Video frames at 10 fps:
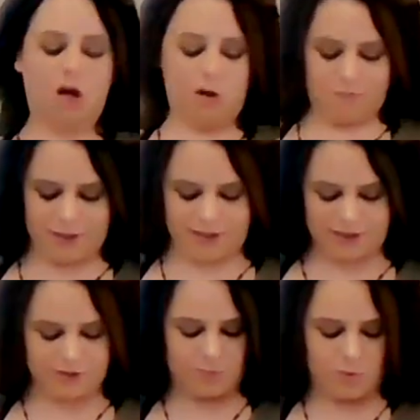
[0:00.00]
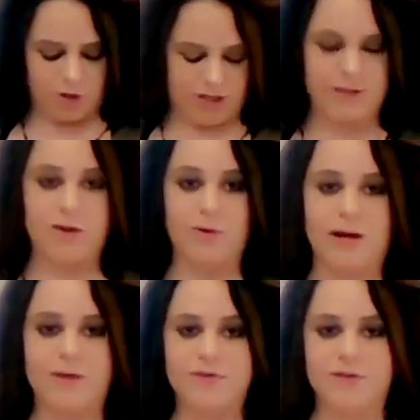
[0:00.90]
hopefully this is working though
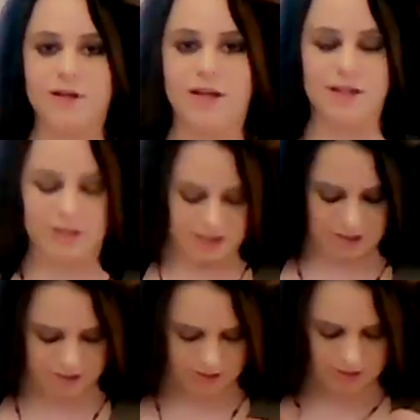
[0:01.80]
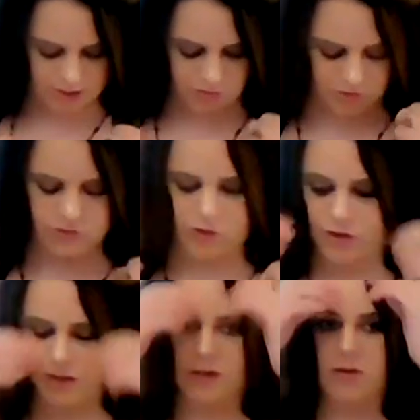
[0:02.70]
after I just
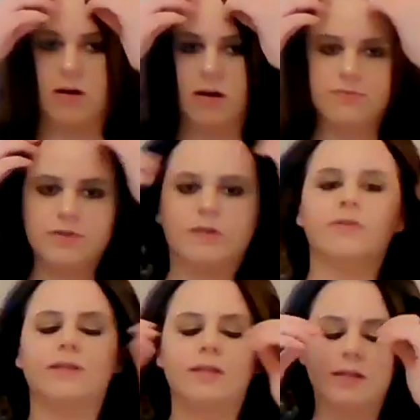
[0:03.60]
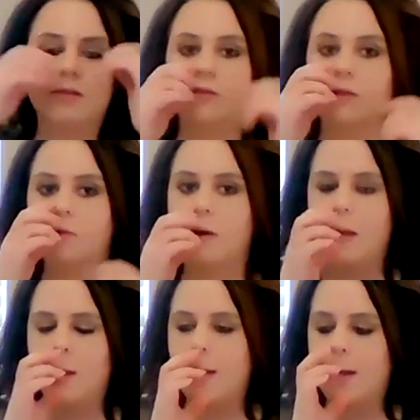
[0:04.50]
took that off and everything. So
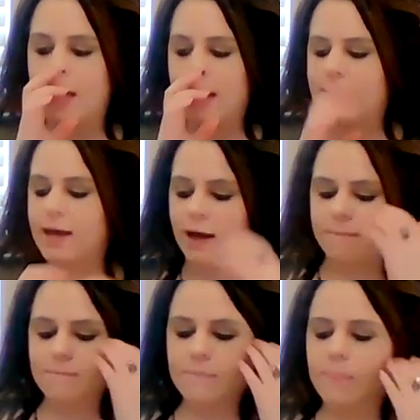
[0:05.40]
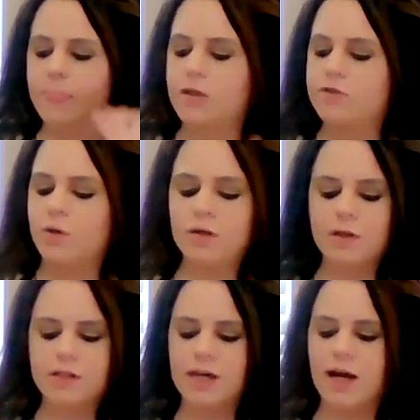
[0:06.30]
yeah. So
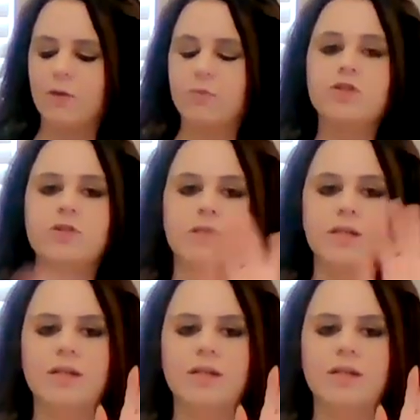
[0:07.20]
anyways, yeah, I wish